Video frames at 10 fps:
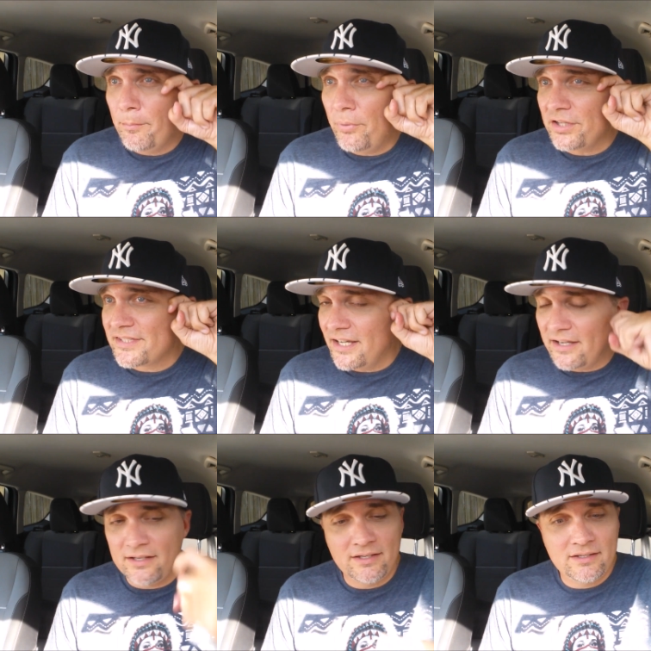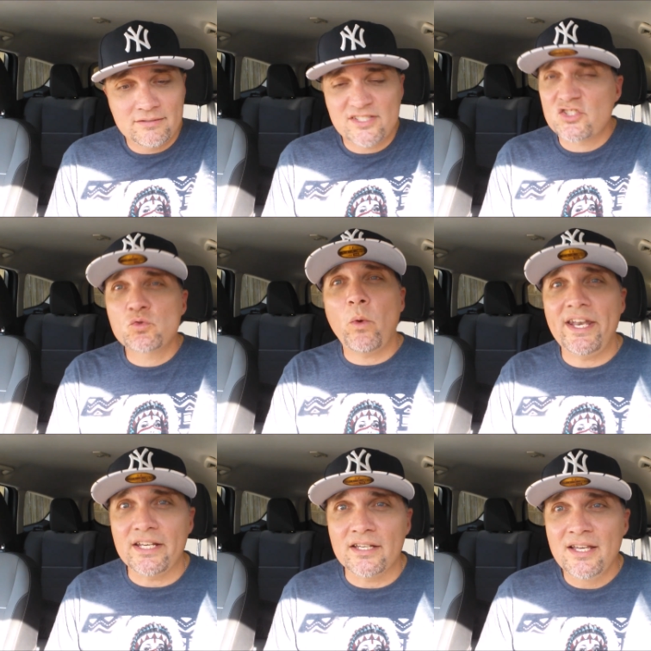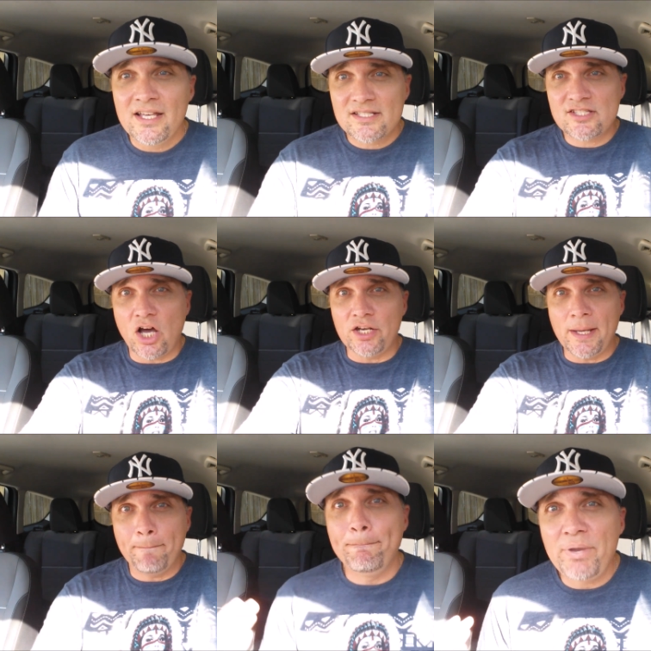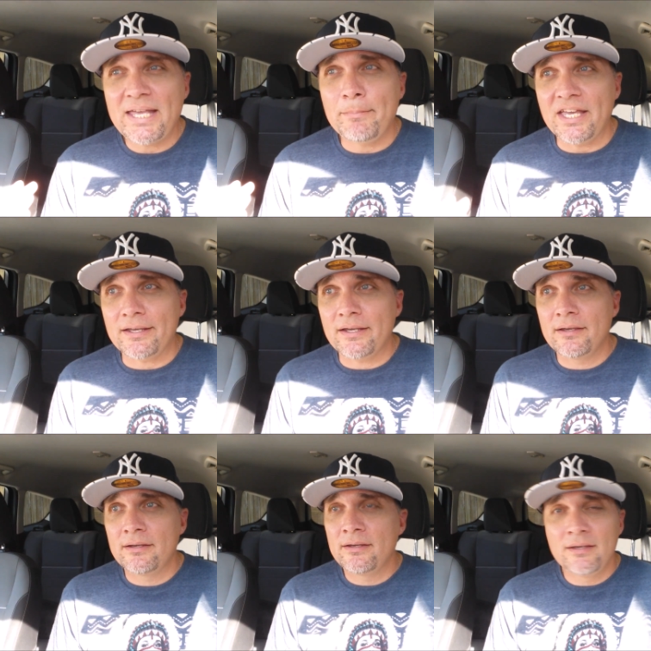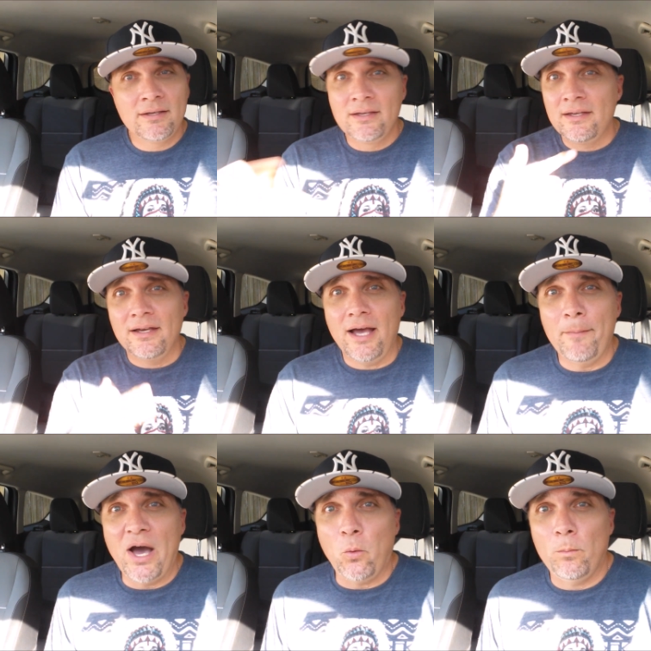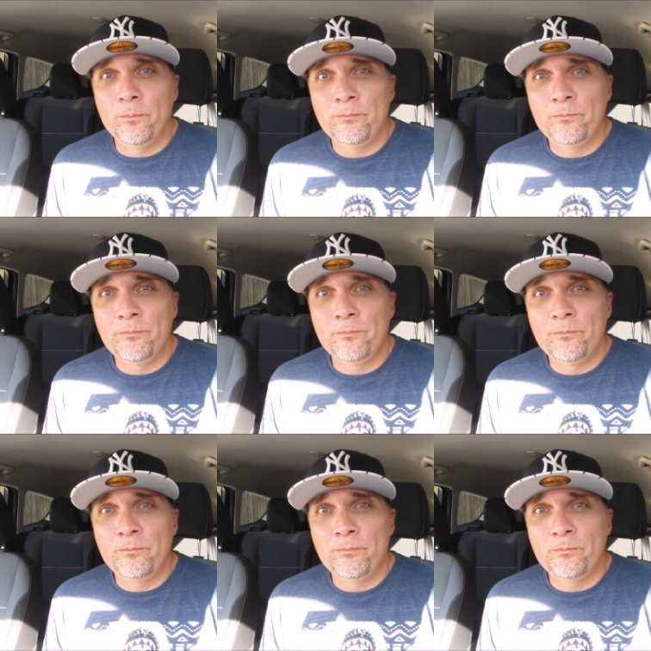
But sweating, sun beaming. I'm out.